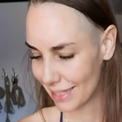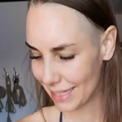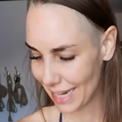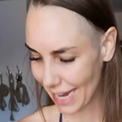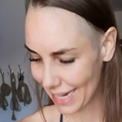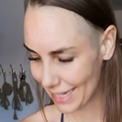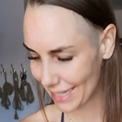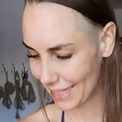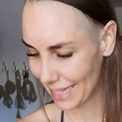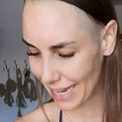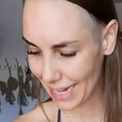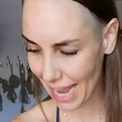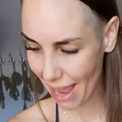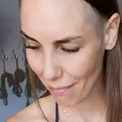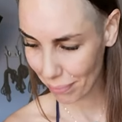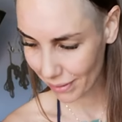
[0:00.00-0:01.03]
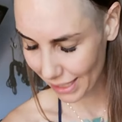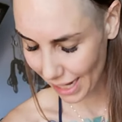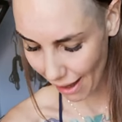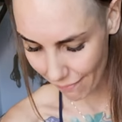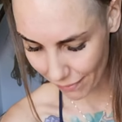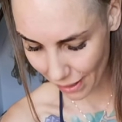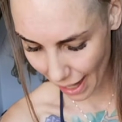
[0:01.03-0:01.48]
nice and happily
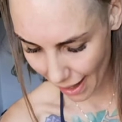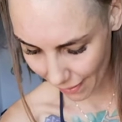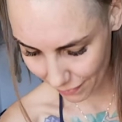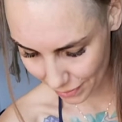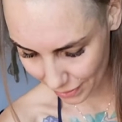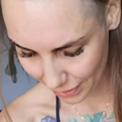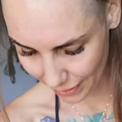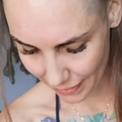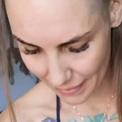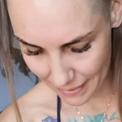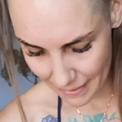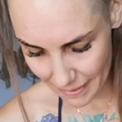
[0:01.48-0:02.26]
ever after.